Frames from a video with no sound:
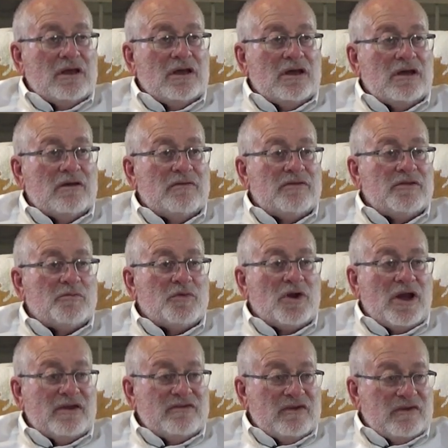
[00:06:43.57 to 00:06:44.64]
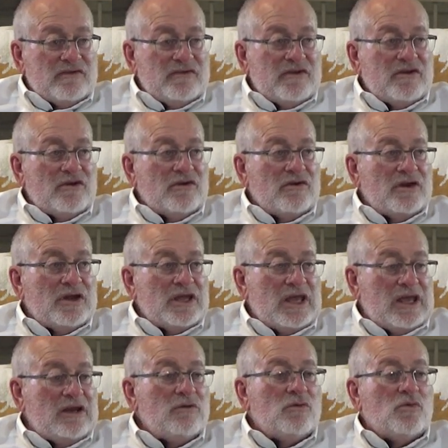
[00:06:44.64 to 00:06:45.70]
Uh, the projects that are
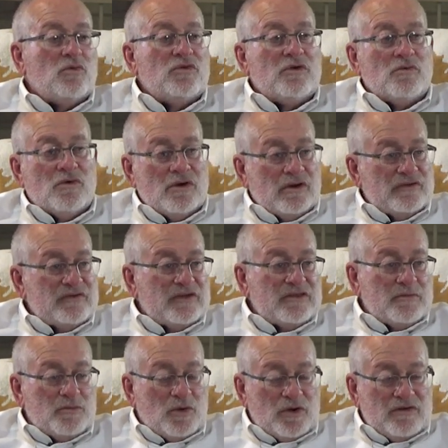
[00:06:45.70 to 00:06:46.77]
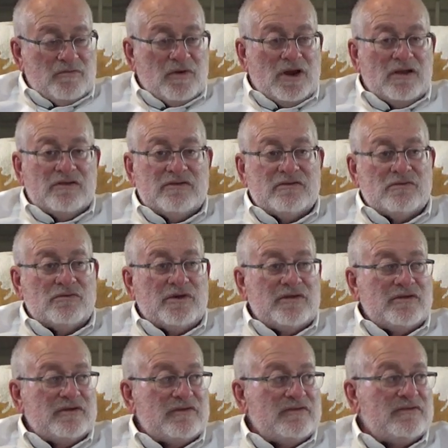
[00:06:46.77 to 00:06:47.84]
in the works at the Port of Brownsville,
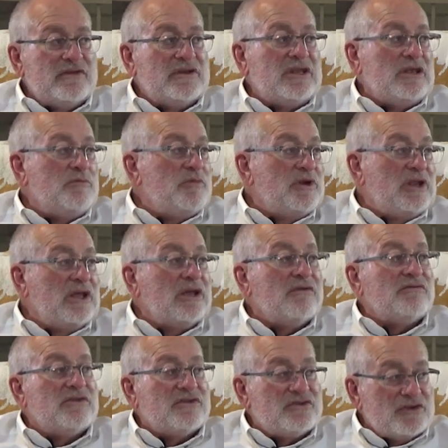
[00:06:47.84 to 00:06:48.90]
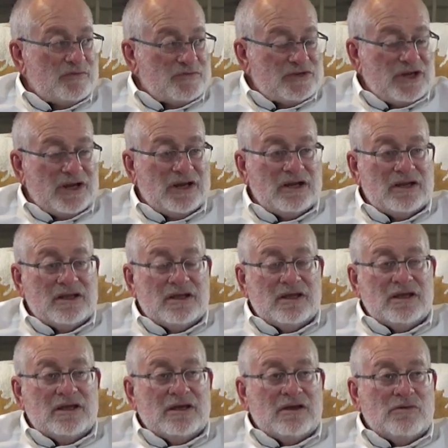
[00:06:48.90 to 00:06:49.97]
whether it's the deepening of the ship channel,
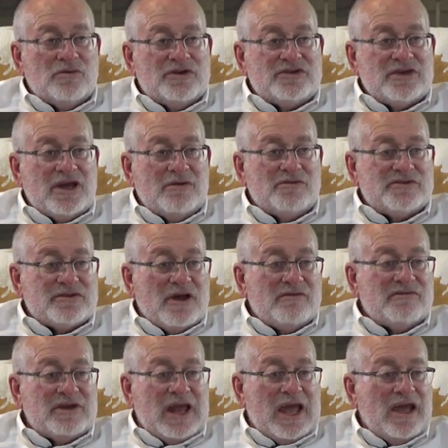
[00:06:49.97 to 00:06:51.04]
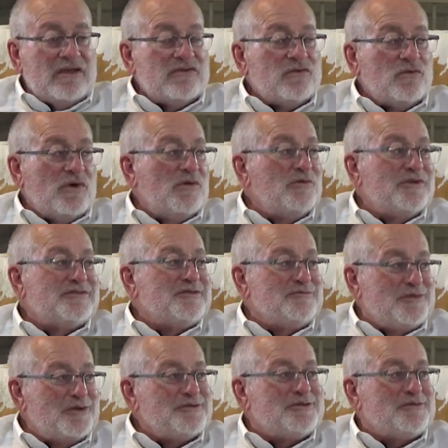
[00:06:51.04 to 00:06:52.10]
which I was often asked what was the
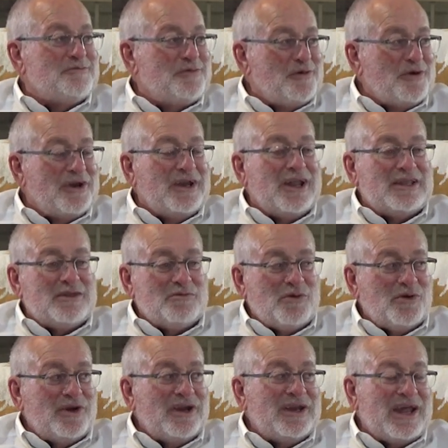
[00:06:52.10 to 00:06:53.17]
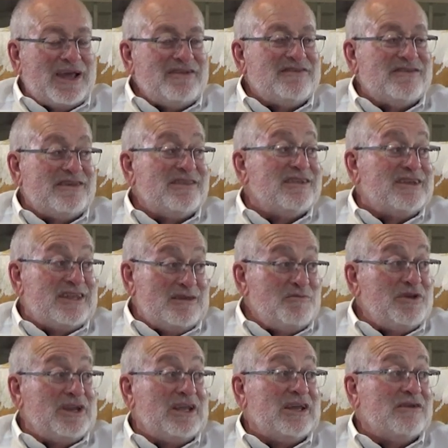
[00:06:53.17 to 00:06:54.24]
most important at the port, and I see the
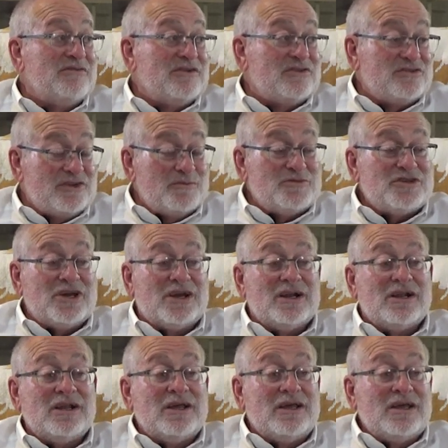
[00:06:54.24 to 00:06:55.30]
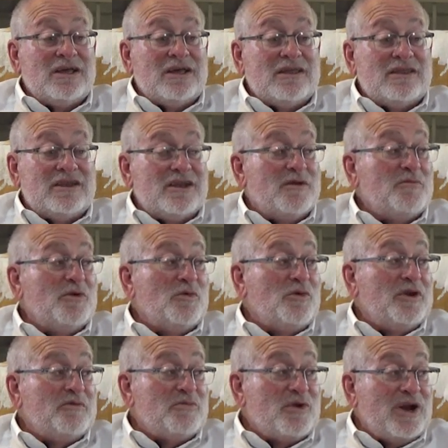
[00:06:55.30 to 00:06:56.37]
deepening of the ship channel, the number
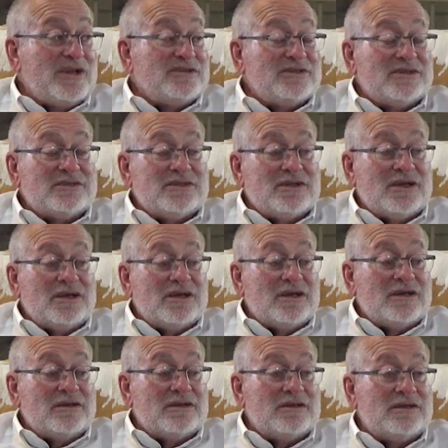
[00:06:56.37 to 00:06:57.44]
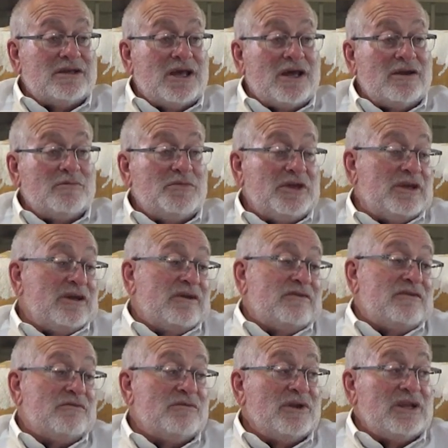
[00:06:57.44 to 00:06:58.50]
one project, uh, not
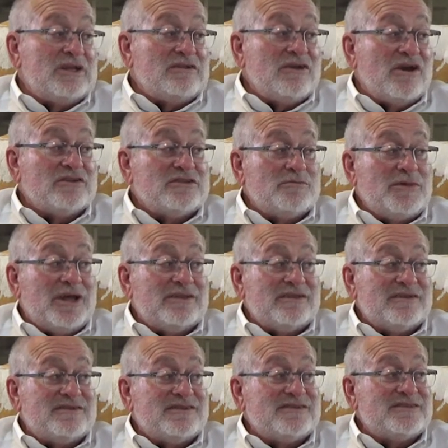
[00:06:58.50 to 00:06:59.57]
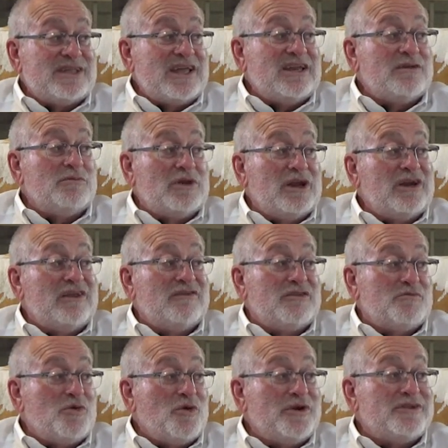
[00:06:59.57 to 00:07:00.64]
because it really talks about the sustainability of the
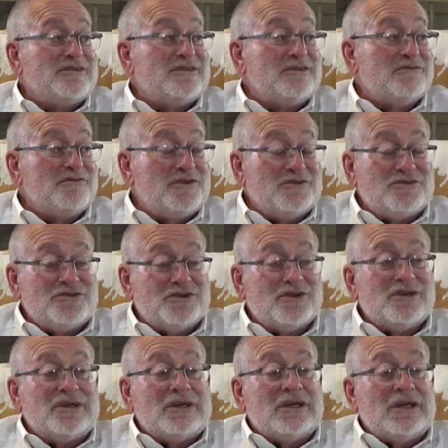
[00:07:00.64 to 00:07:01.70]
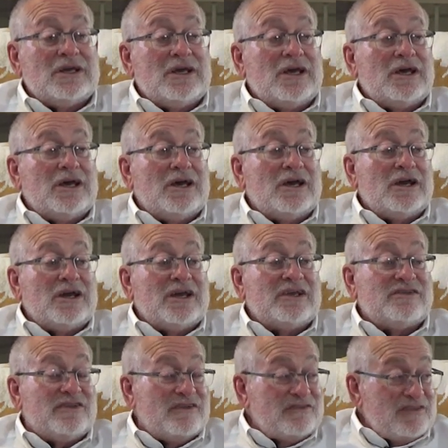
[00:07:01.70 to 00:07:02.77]
port into the future. Uh,
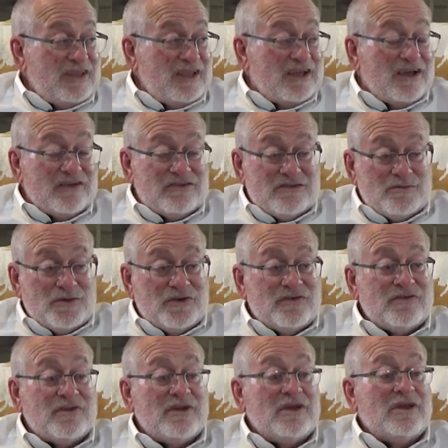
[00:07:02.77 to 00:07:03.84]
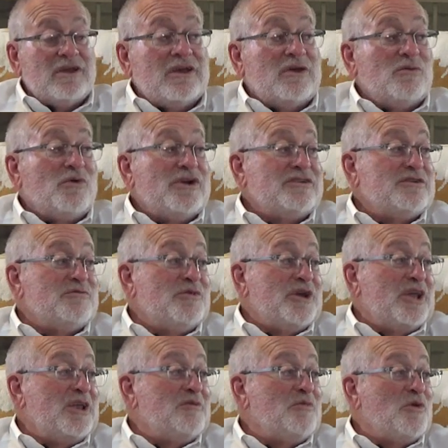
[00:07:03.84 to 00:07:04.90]
existing customers want to
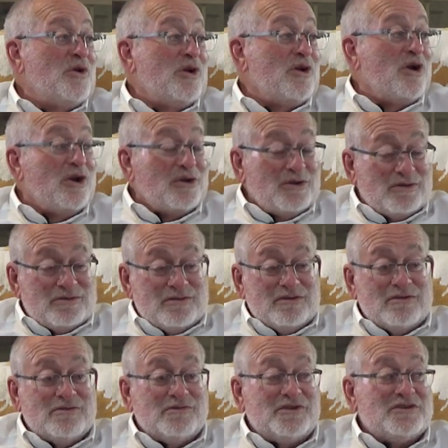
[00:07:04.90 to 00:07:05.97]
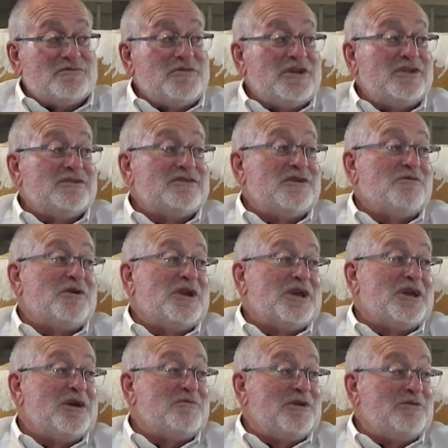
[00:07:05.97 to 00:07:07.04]
bring in more cargo, which means they want to
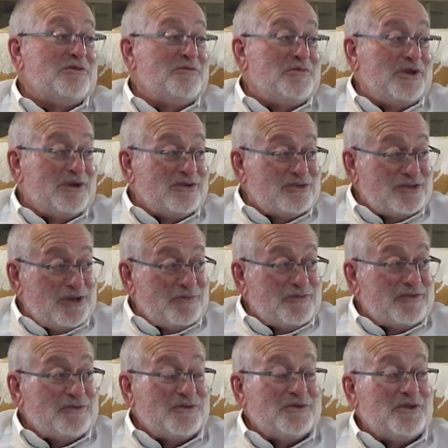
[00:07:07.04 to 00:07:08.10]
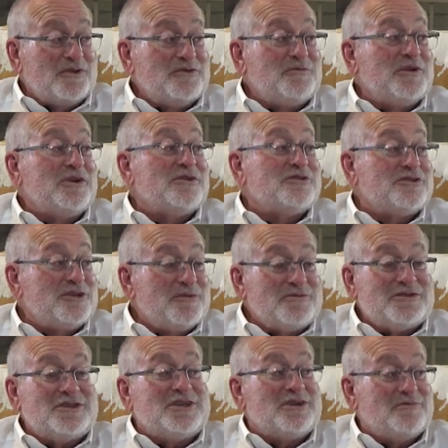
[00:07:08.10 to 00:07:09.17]
come in with bigger ships. Well, those bigger
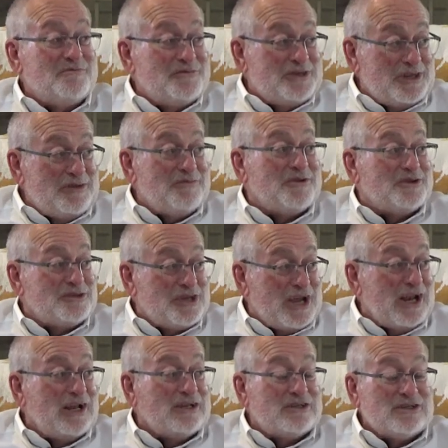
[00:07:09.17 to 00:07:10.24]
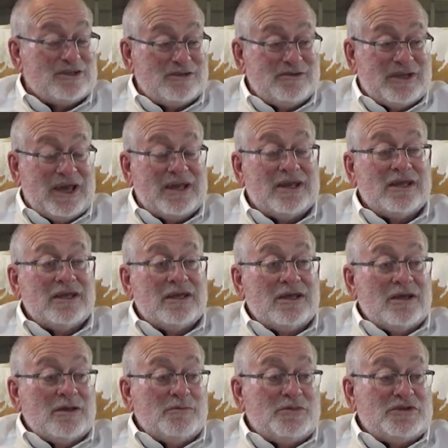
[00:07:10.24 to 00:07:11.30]
ships need a deeper channel to do that.
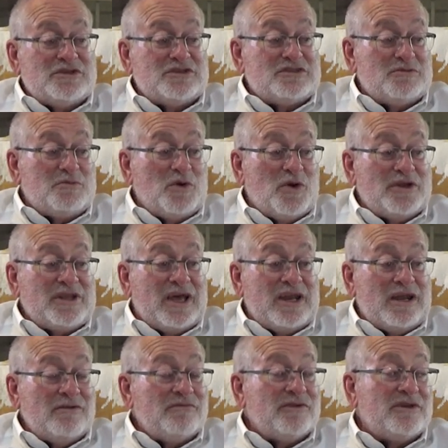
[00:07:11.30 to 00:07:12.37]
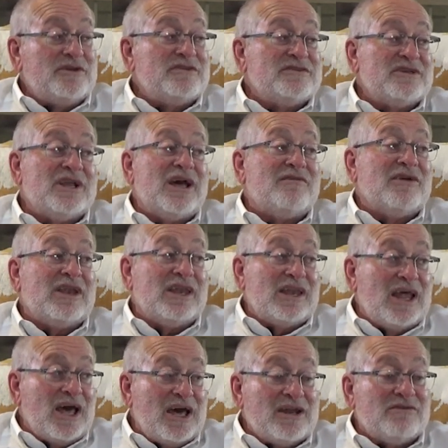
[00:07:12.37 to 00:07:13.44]
But to support that effort, you still have a
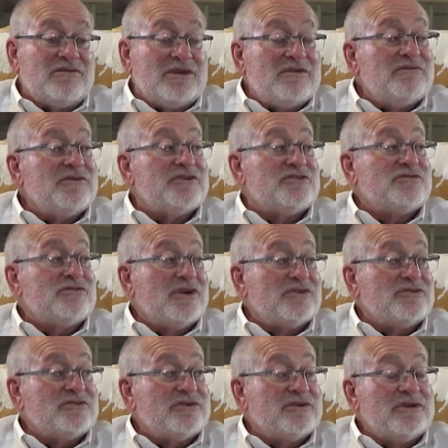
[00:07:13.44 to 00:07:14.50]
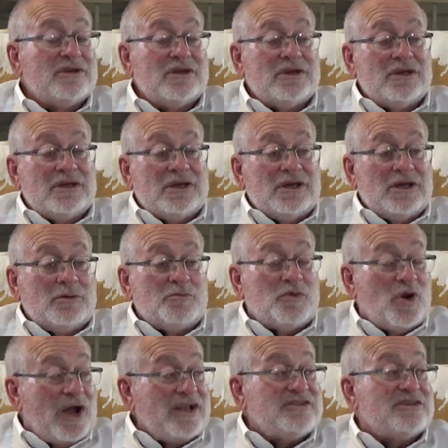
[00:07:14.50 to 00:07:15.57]
lot of infrastructure uh,
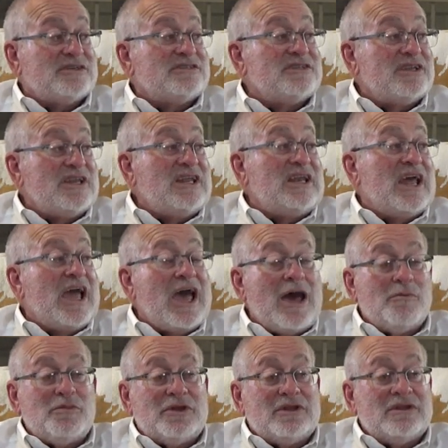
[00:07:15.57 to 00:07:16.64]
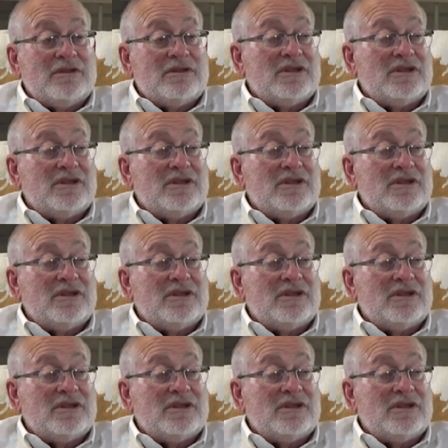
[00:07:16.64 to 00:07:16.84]
projects that need to happen.